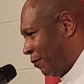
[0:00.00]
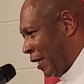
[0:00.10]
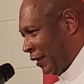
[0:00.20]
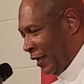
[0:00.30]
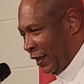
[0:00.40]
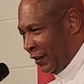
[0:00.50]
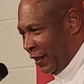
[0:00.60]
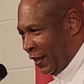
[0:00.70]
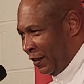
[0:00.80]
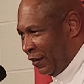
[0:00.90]
I think
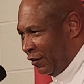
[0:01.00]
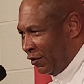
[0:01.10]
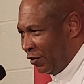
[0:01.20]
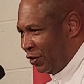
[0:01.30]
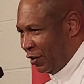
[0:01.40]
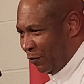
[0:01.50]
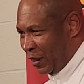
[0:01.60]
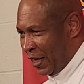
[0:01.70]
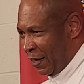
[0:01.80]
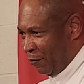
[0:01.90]
that
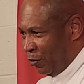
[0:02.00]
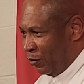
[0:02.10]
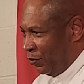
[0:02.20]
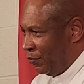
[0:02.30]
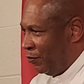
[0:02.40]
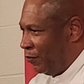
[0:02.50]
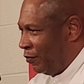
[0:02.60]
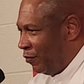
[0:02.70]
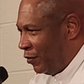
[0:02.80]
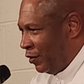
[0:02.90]
sometimes,
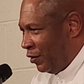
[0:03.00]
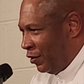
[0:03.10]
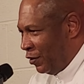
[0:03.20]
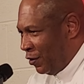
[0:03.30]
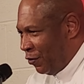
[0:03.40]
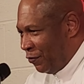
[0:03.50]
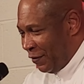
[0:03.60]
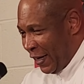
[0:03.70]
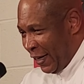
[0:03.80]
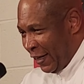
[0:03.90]
you know,
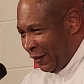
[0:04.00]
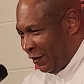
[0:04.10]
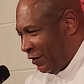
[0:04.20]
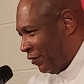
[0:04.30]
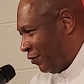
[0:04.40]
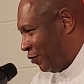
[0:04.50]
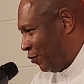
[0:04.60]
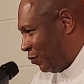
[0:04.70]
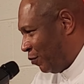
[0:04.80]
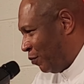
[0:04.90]
fans,
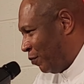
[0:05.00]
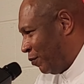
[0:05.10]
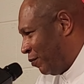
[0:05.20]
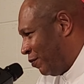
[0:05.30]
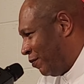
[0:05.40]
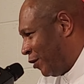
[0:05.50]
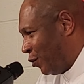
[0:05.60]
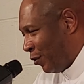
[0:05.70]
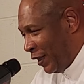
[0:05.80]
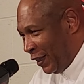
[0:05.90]

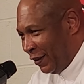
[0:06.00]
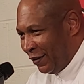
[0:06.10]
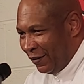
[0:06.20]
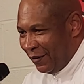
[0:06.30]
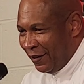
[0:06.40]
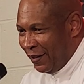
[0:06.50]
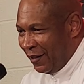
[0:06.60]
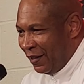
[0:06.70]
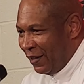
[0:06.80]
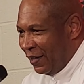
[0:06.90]
critics,
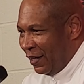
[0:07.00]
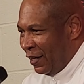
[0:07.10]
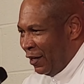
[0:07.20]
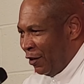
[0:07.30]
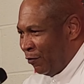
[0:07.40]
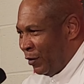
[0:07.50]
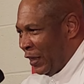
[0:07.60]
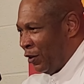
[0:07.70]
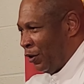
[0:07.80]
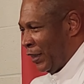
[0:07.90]

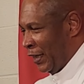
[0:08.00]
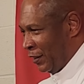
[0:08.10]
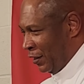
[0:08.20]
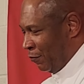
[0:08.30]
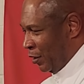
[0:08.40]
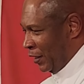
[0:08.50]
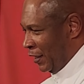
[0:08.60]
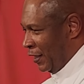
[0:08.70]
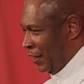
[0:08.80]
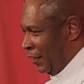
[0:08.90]
they look at something
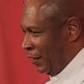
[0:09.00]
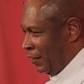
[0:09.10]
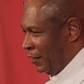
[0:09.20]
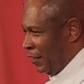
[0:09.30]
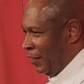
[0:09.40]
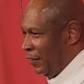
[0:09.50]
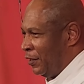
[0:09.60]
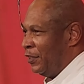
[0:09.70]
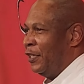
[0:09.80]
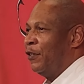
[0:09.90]
and they
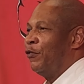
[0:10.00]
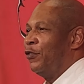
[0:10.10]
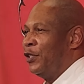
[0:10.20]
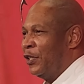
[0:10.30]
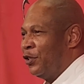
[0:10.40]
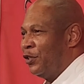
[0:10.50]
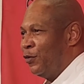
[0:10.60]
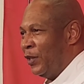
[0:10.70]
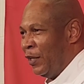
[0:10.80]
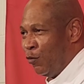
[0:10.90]
see it just
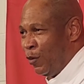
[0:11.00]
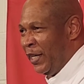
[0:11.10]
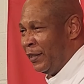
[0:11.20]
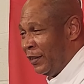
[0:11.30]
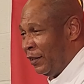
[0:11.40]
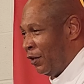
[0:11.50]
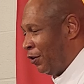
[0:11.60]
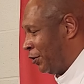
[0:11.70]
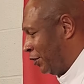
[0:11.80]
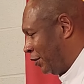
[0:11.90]
in wins and
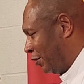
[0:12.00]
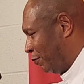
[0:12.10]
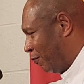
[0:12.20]
losses,